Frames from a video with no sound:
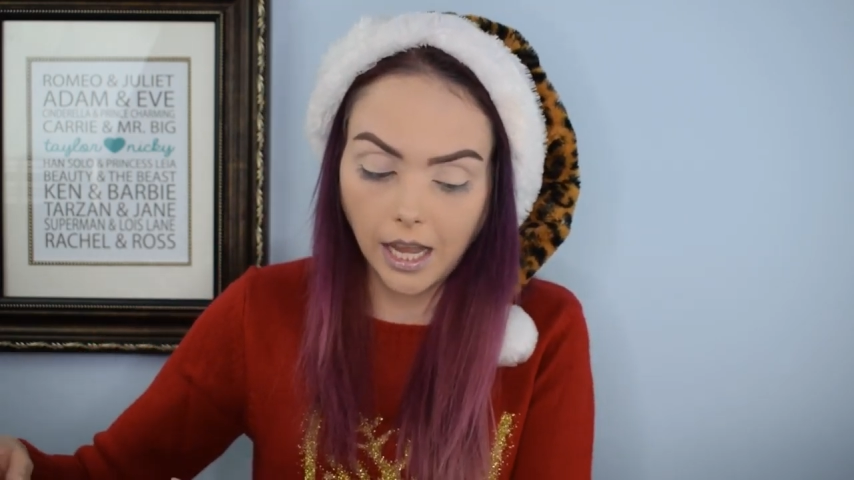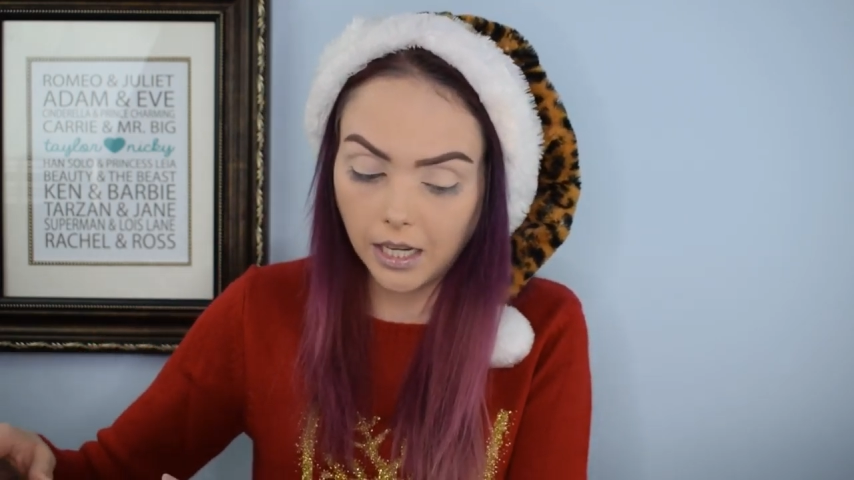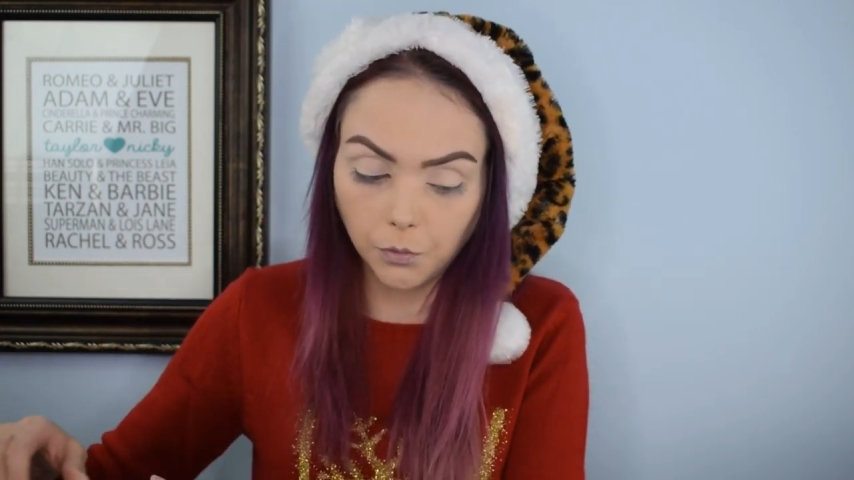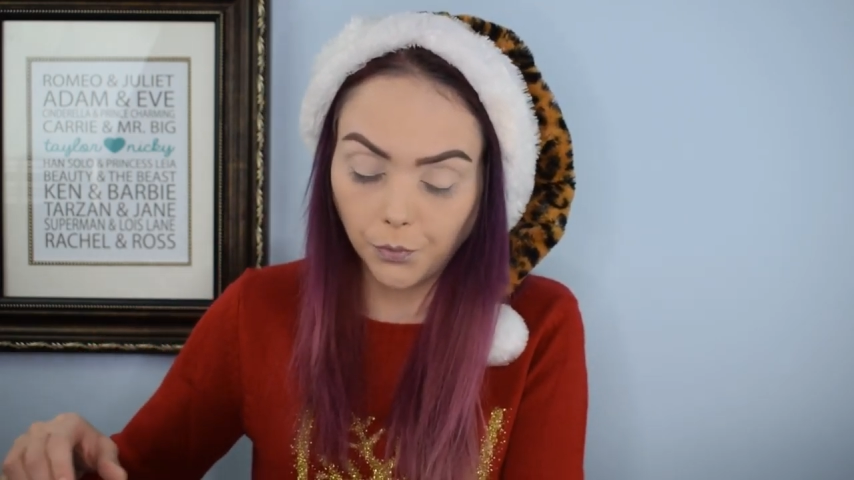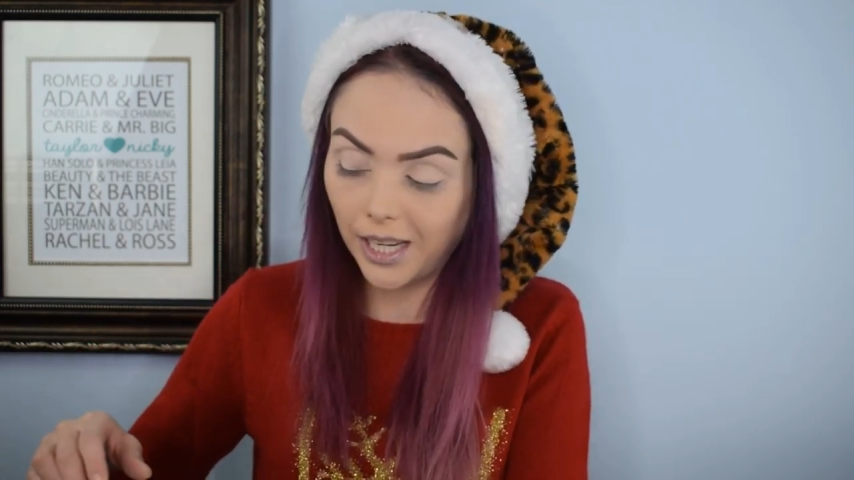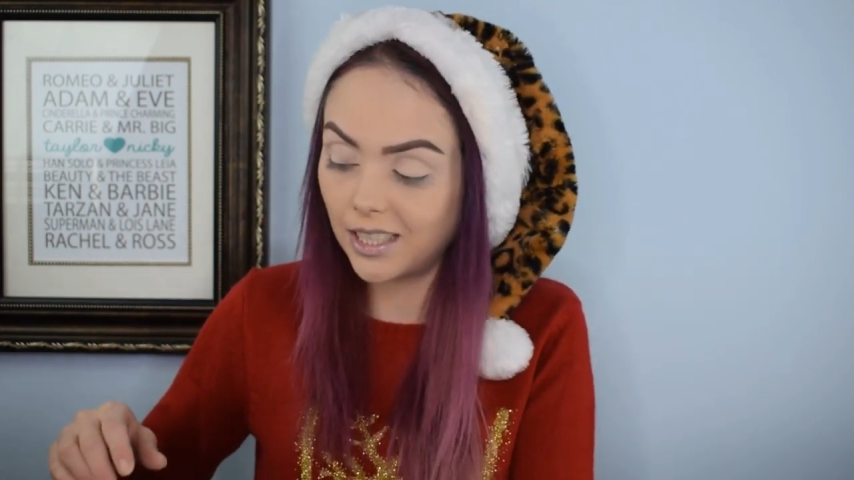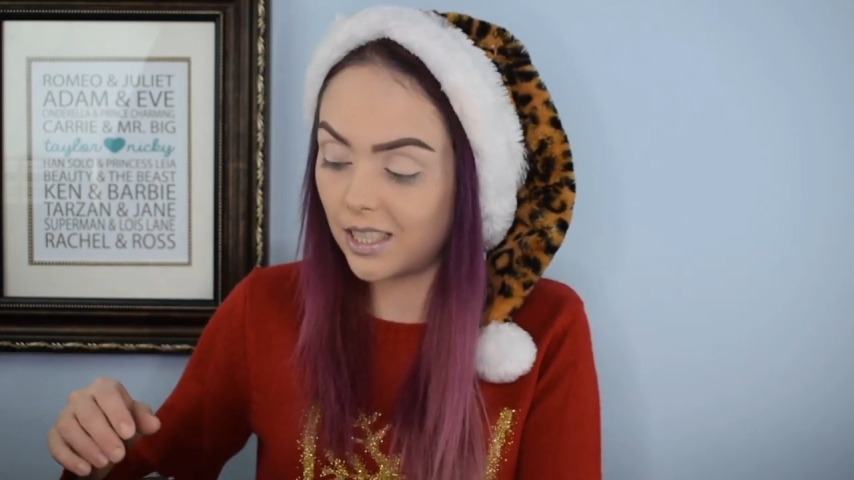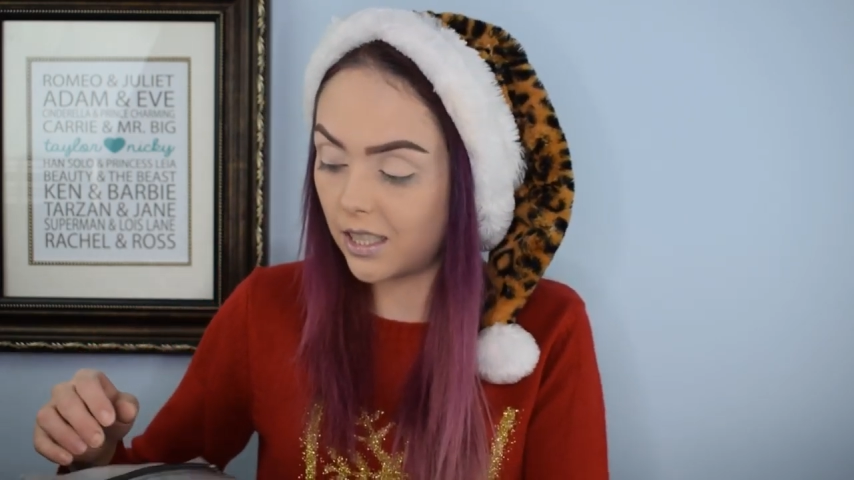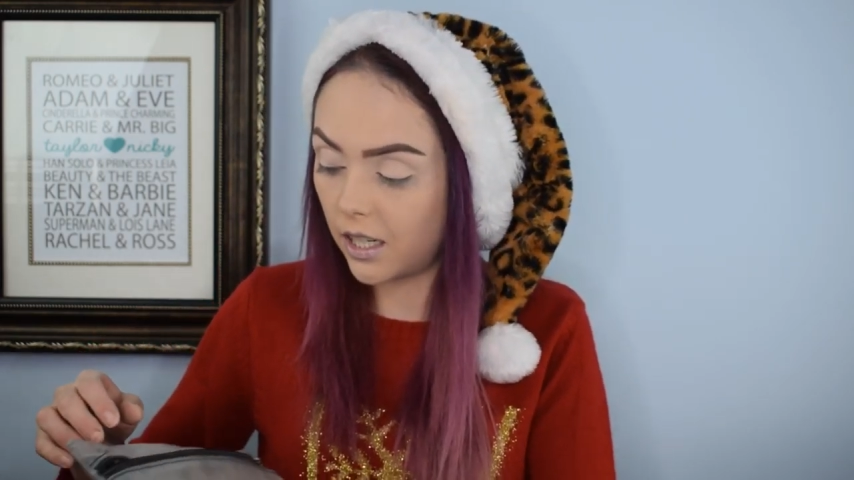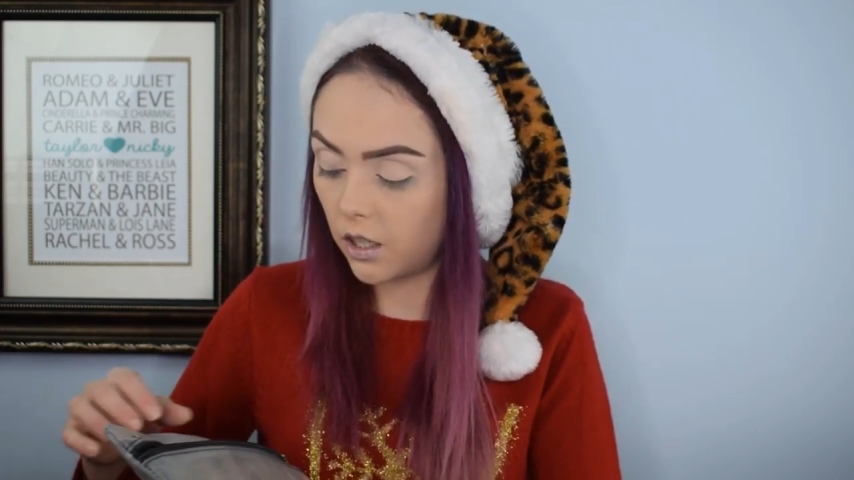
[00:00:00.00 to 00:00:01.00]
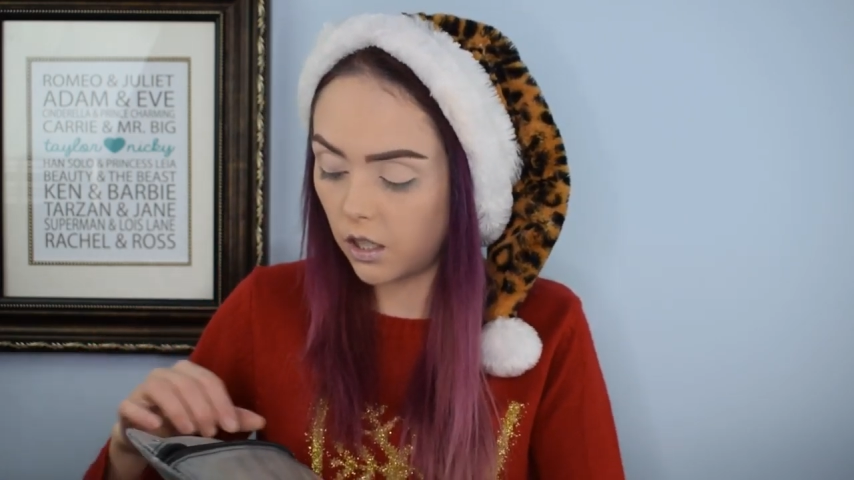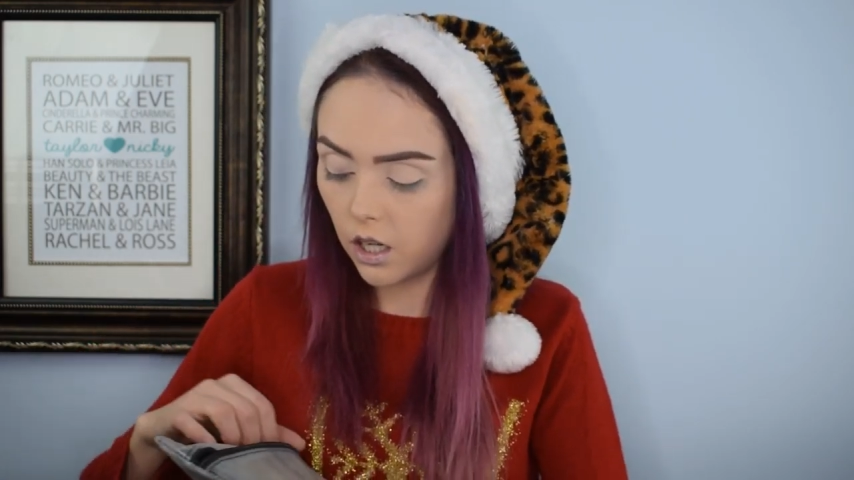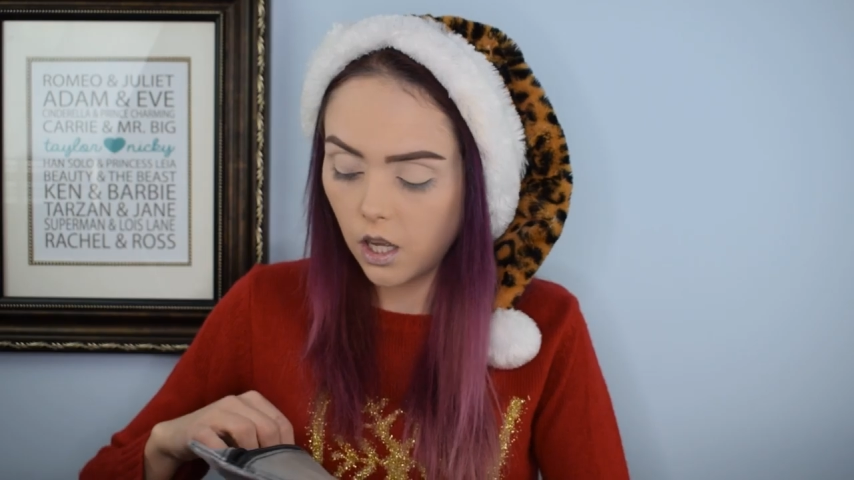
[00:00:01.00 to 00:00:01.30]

any reds in there.